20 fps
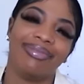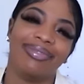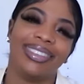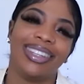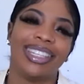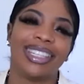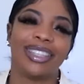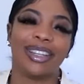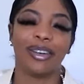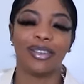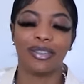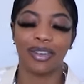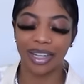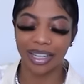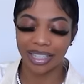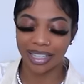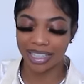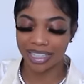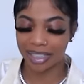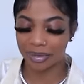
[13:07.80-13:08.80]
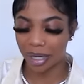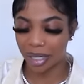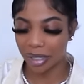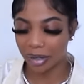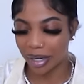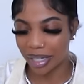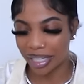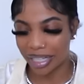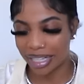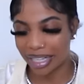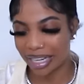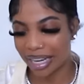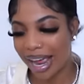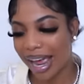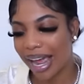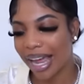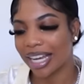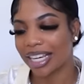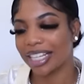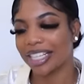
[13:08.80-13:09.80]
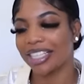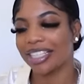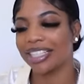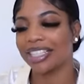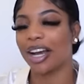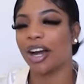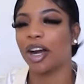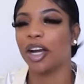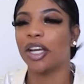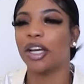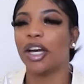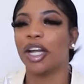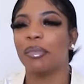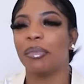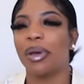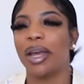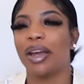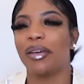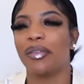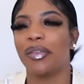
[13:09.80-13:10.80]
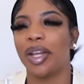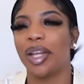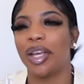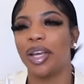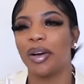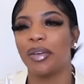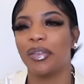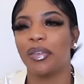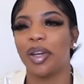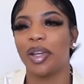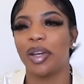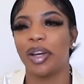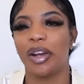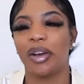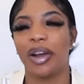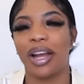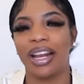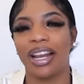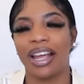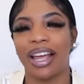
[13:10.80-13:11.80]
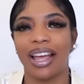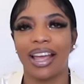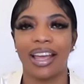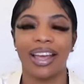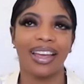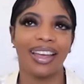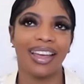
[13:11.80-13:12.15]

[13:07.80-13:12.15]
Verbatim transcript: it's so funny because my granny did ask, she said, are you gonna make a video for your granddaddy?